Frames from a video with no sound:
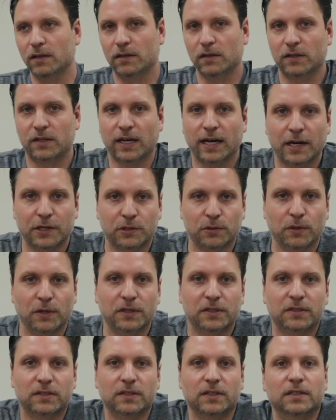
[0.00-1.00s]
The tire
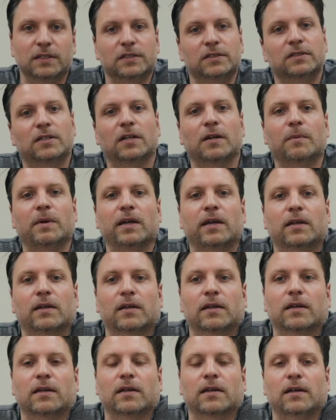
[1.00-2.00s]
choice is going to make
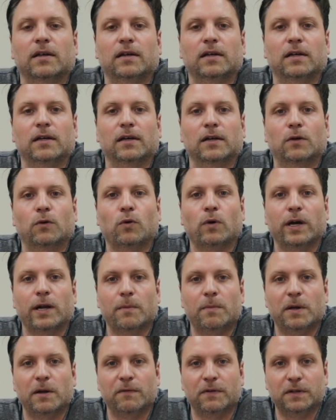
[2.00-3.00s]
quite
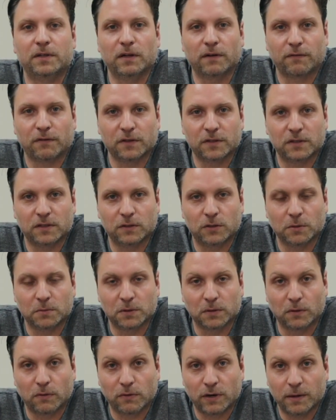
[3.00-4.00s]
a bit of a difference in terms
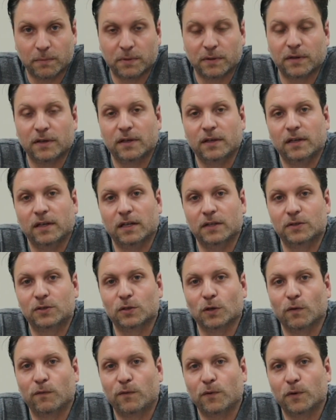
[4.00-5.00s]
of grip and
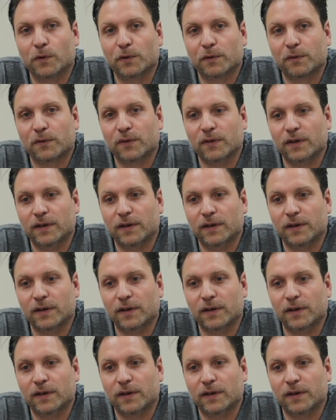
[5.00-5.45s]
so forth.